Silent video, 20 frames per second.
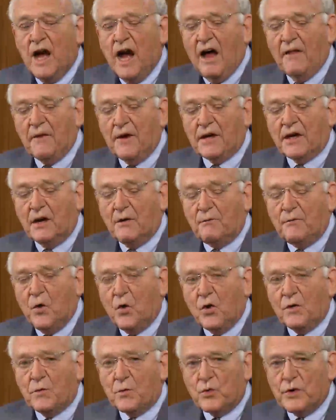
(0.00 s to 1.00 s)
I think a
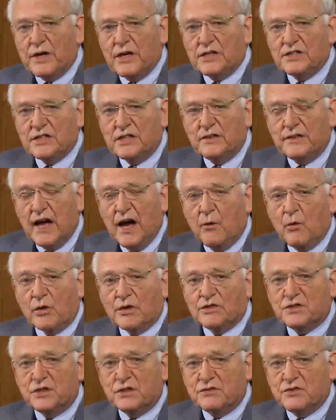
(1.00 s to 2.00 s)
fourth reason I
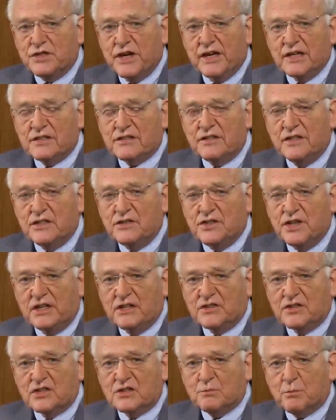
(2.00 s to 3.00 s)
want to suggest that
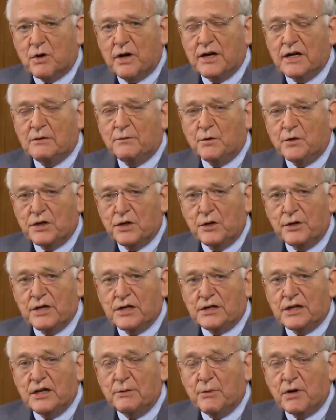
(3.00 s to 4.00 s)
Jesus prayed for
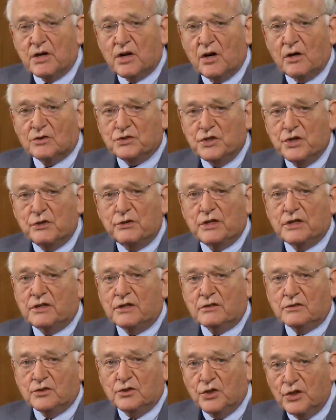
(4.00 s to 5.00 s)
unity because
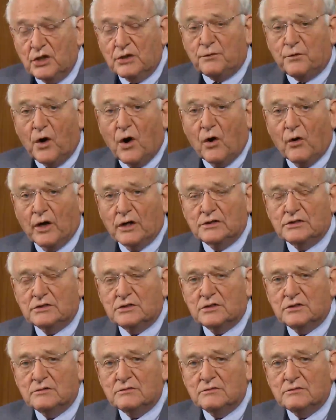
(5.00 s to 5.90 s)
unity is good for us.